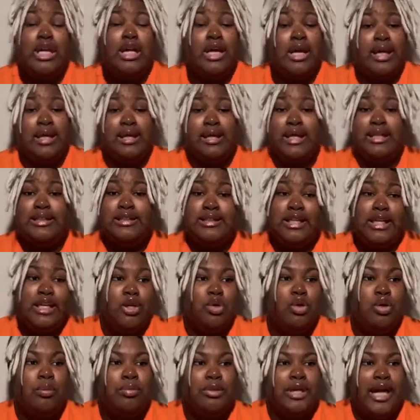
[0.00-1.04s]
And let's say
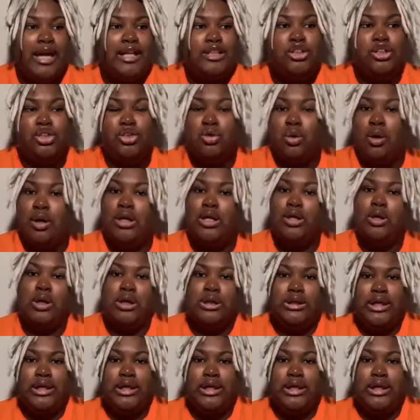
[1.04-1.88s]
you applied to 20 or